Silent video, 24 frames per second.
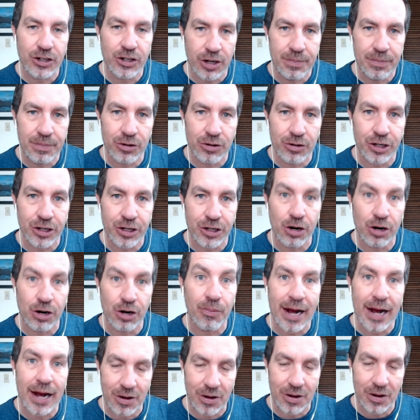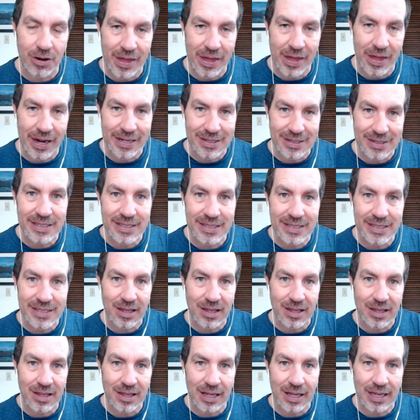computer in your browser, and then it syncs it
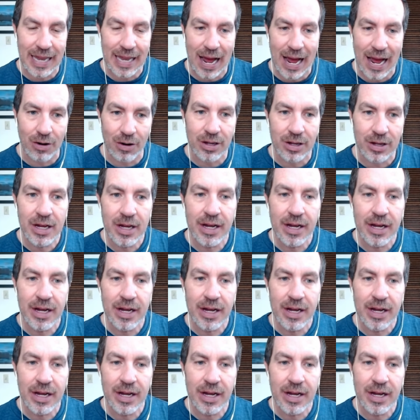to the cloud.